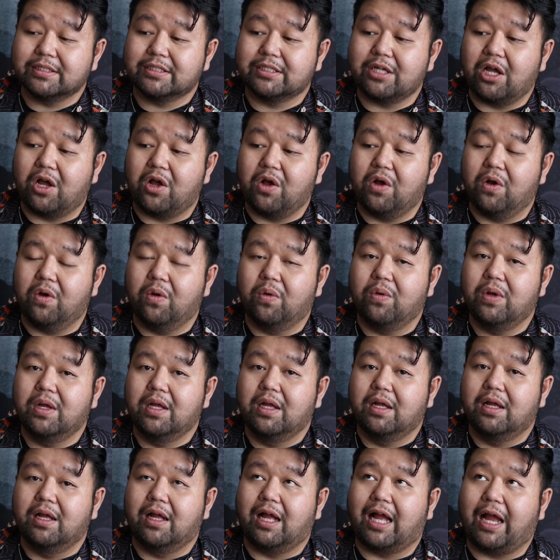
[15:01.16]
so
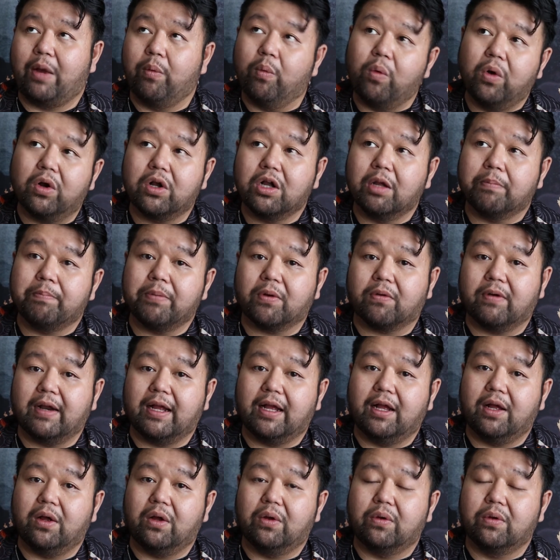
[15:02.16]
I woke up
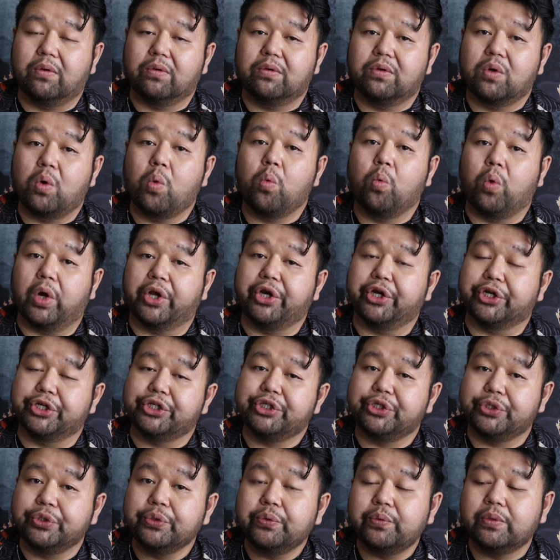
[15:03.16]
around 1 or
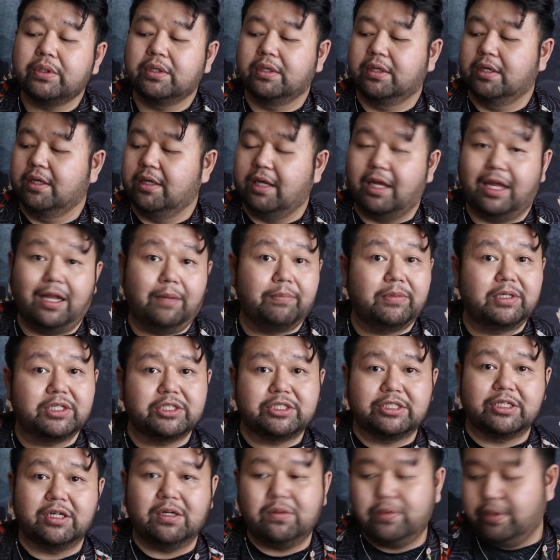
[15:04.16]
2, and I'm going to
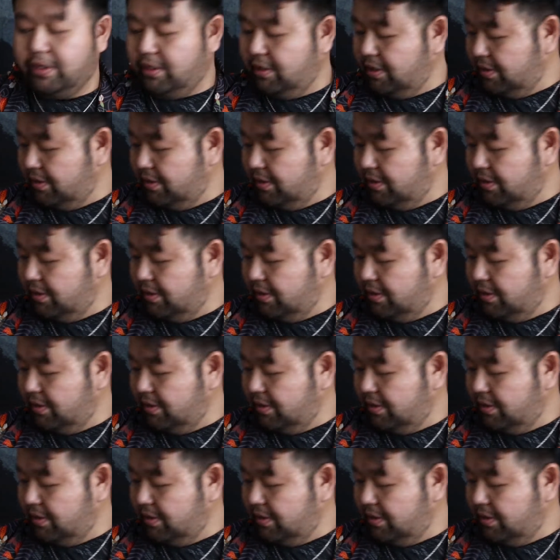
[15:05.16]
share with